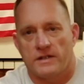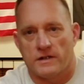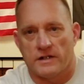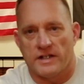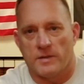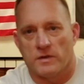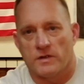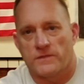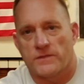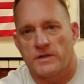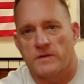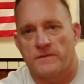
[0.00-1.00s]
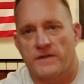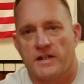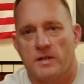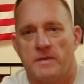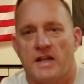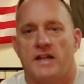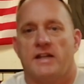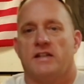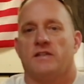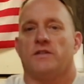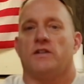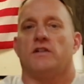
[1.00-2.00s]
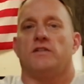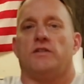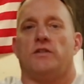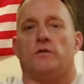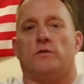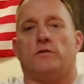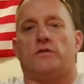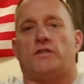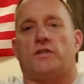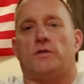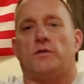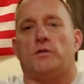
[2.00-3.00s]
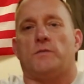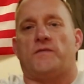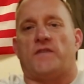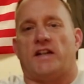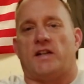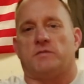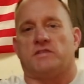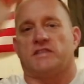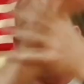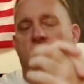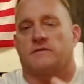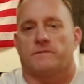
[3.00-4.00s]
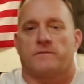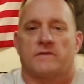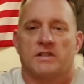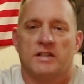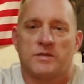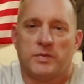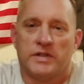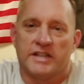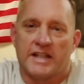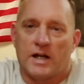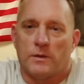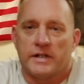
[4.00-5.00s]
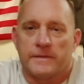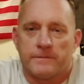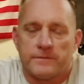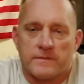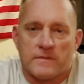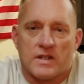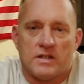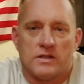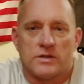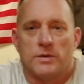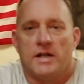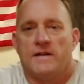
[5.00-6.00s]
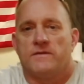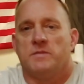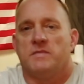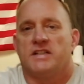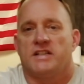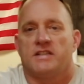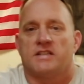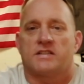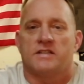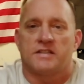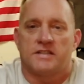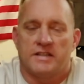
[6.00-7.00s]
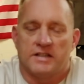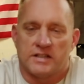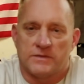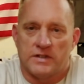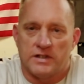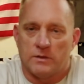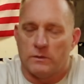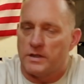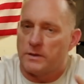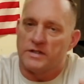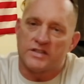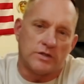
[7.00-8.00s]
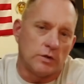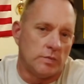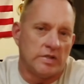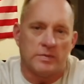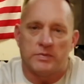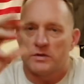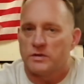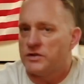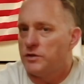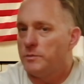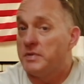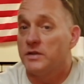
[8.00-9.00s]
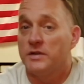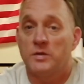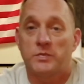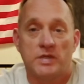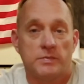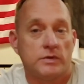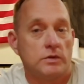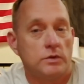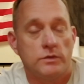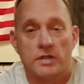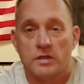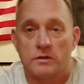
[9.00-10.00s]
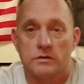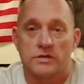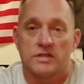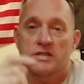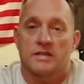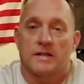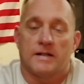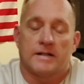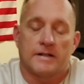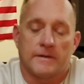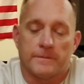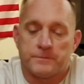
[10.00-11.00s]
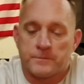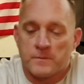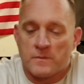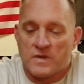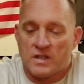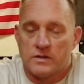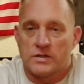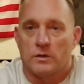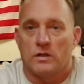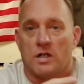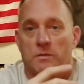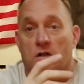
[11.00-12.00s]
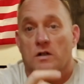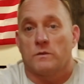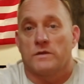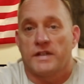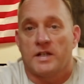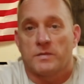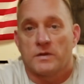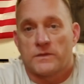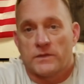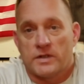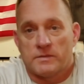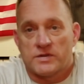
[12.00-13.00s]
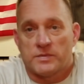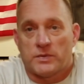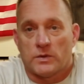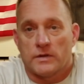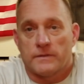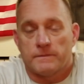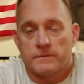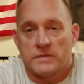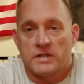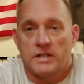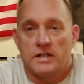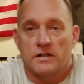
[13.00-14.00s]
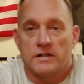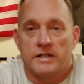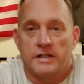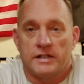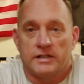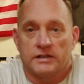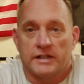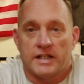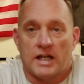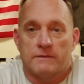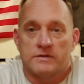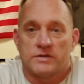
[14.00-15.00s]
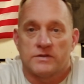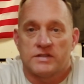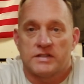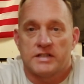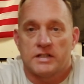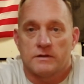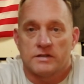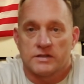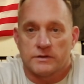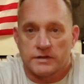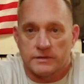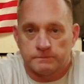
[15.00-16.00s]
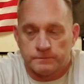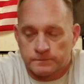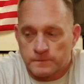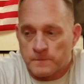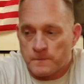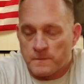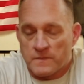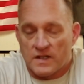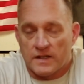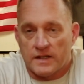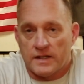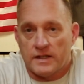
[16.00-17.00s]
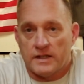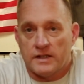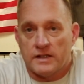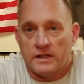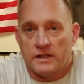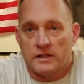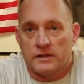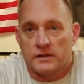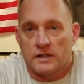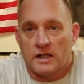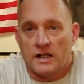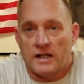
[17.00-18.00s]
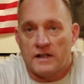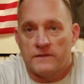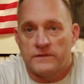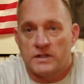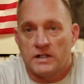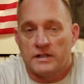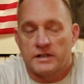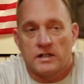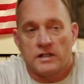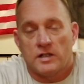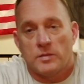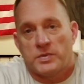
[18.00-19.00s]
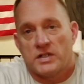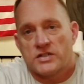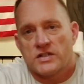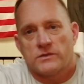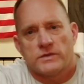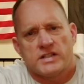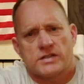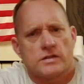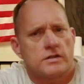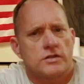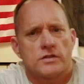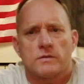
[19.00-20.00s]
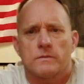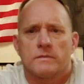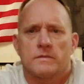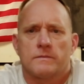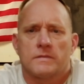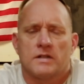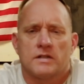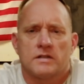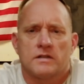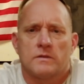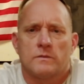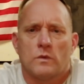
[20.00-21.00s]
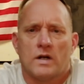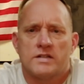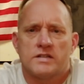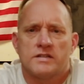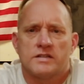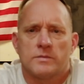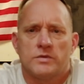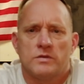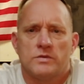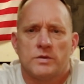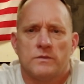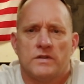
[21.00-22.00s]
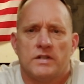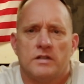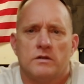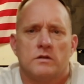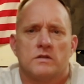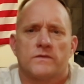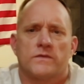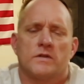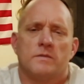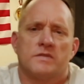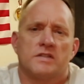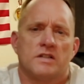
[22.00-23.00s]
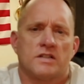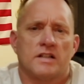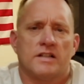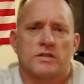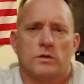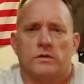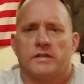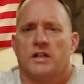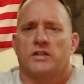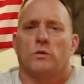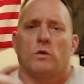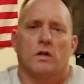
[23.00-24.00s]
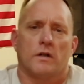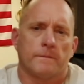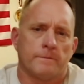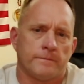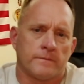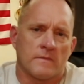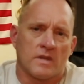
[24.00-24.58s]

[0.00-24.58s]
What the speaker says: Hey there, A-Bird Freedom Fam, and the YouTube family. Let's put it that way. So everybody that's going to see this video, whether it's 2 people or 2 billion people, who knows. So I'm Art with A-Bird Freedom Support here in Lake Havasu City, Arizona. And I've done a bunch of research, watching some YouTube videos from such as Colleen Noir